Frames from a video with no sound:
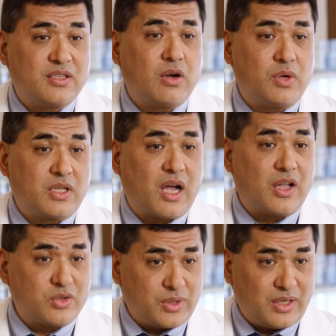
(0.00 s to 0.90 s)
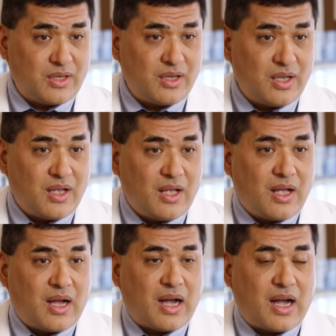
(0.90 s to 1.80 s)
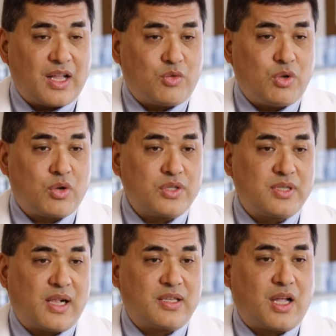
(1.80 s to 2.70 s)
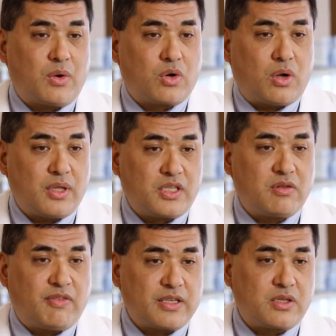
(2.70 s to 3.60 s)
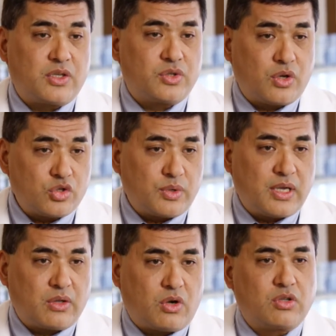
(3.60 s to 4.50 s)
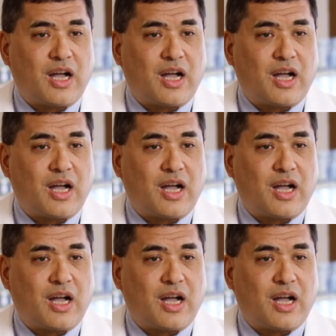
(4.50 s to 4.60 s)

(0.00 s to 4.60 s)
carotid artery. And we consulted our colleagues from vascular surgery, and Dr.